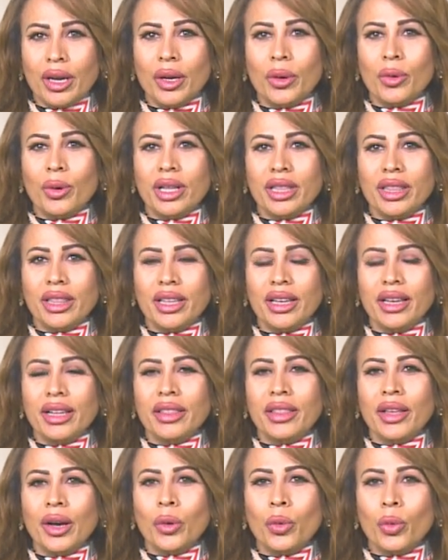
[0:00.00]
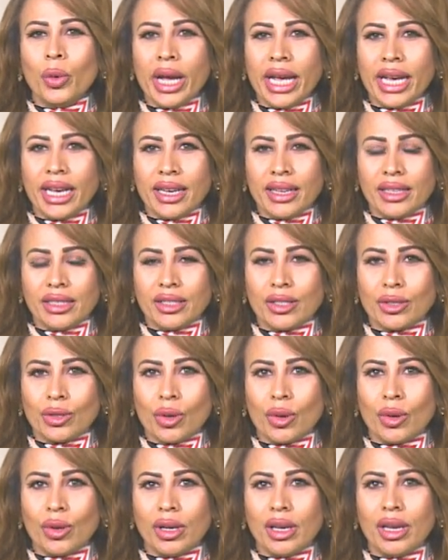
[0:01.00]
with the awakened
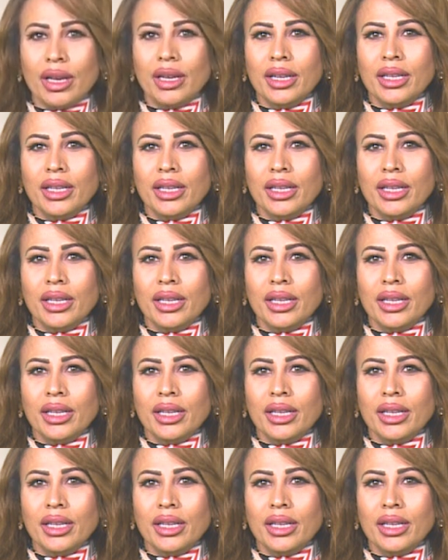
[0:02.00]
soul,